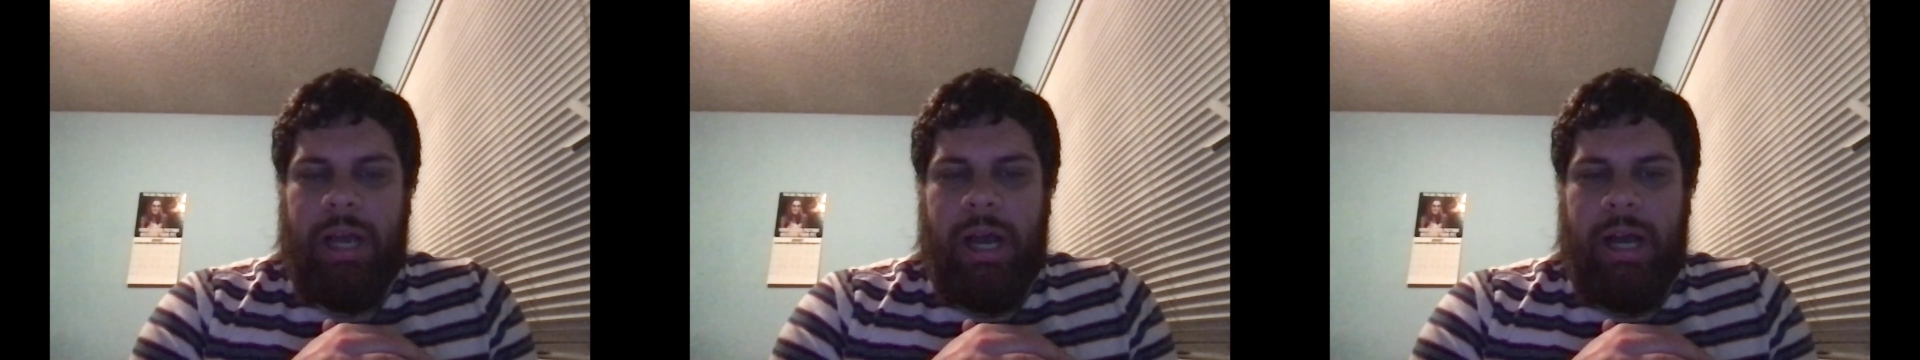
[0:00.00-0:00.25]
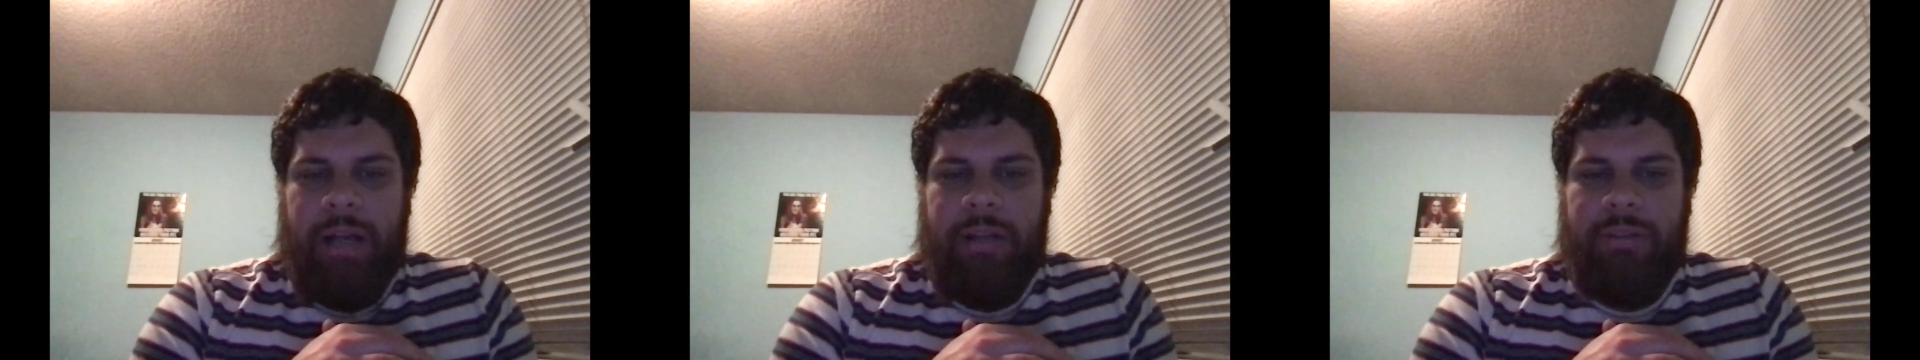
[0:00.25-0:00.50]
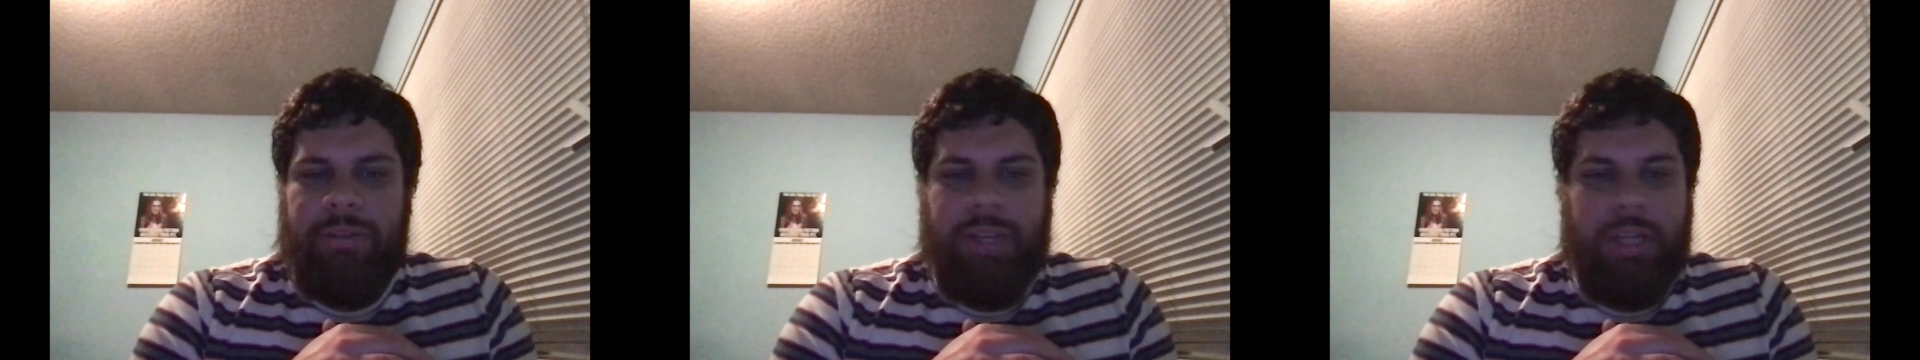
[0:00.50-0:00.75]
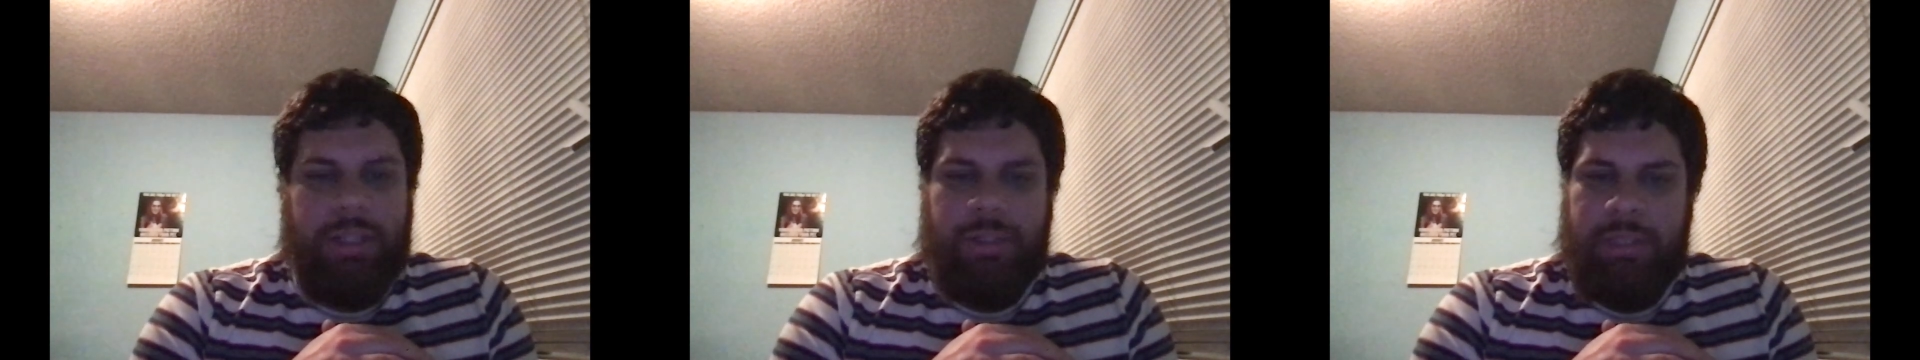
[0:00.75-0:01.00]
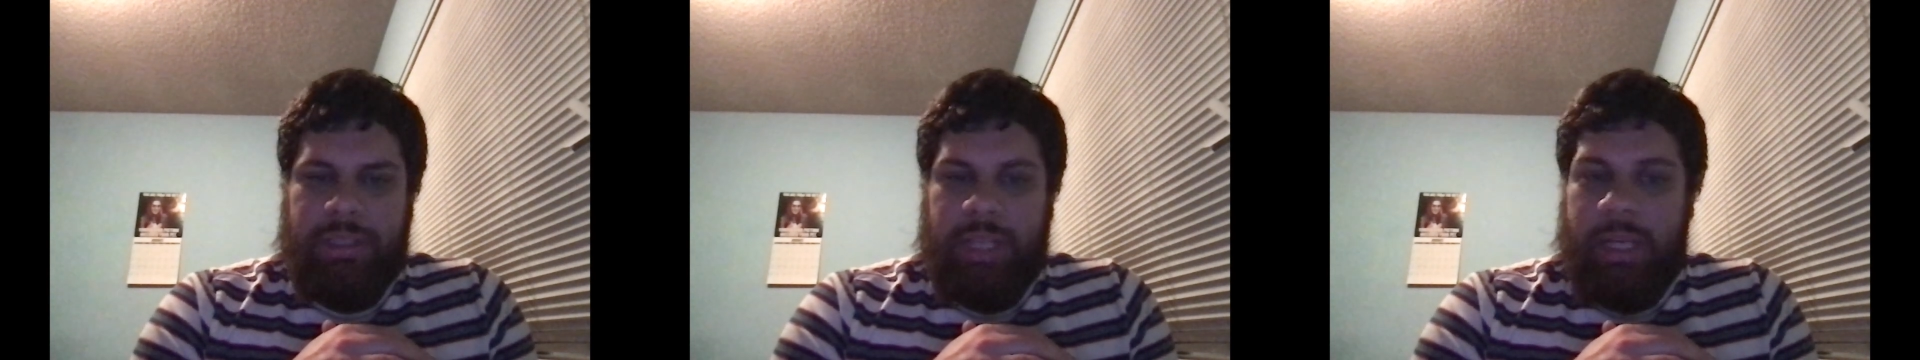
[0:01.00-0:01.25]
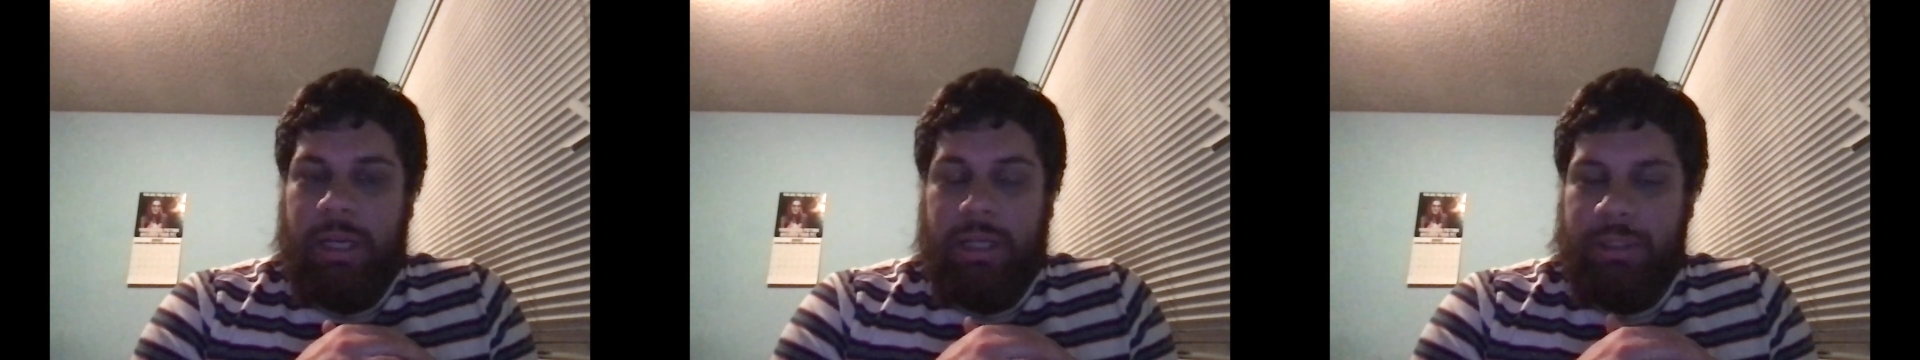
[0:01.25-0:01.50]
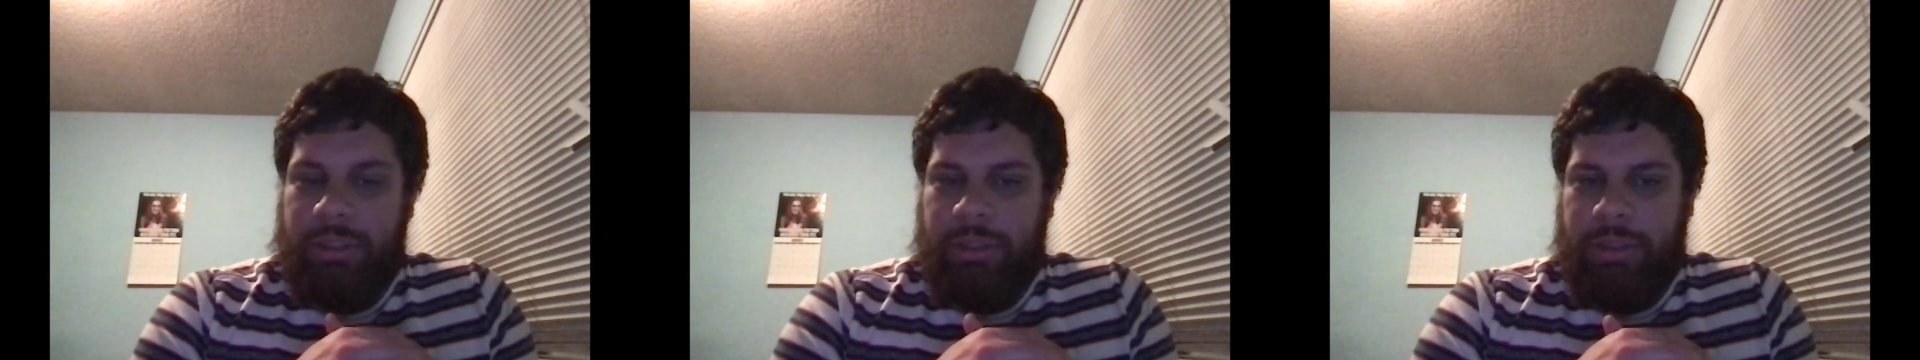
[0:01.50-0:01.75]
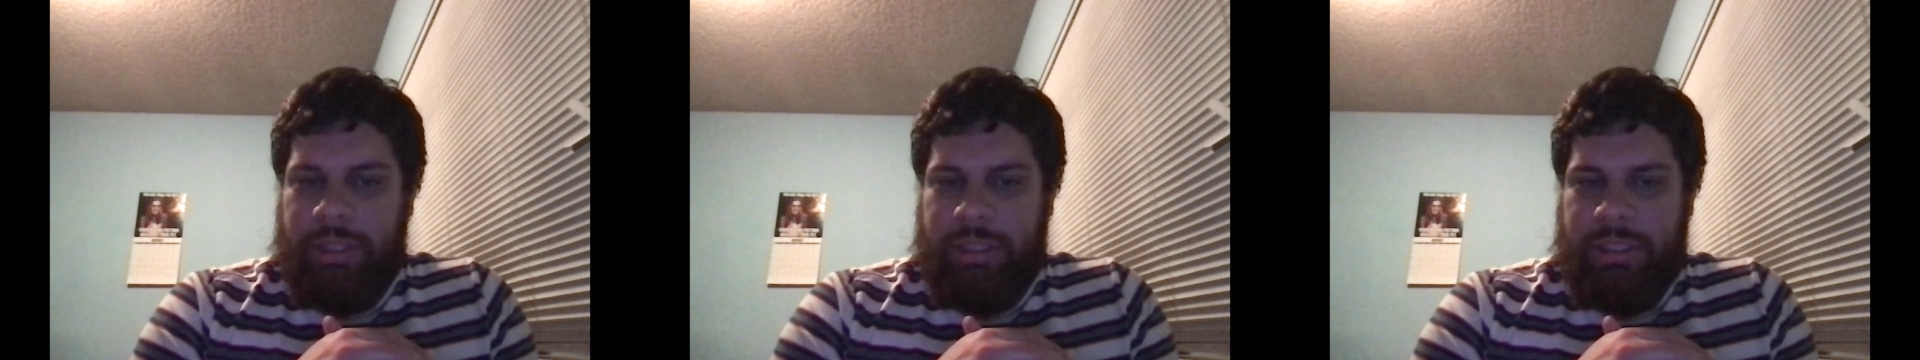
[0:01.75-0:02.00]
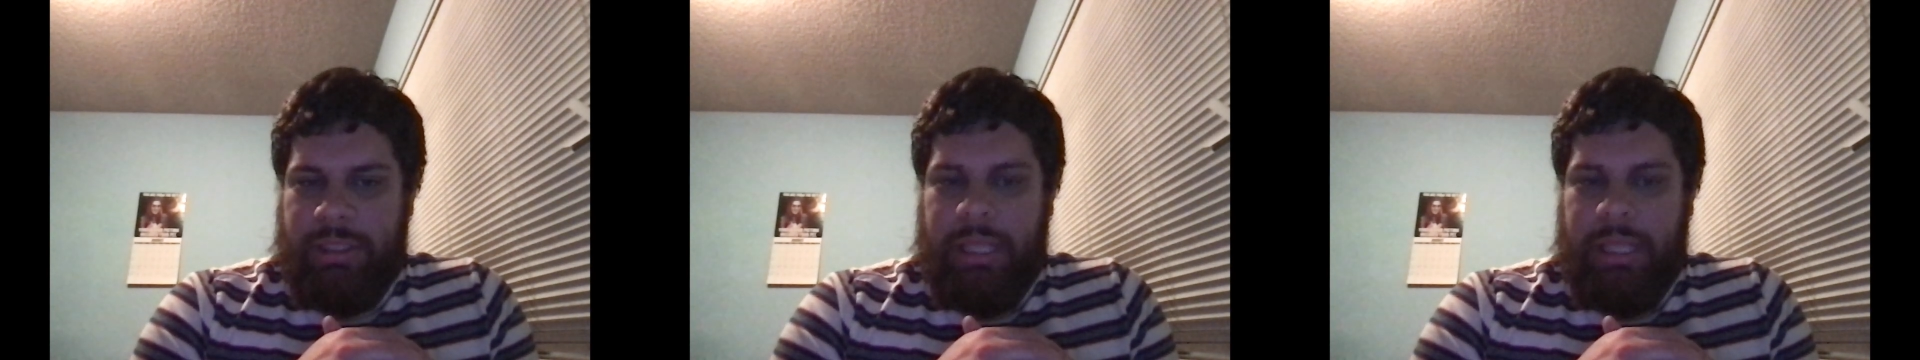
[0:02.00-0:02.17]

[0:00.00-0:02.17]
of countries like Honduras.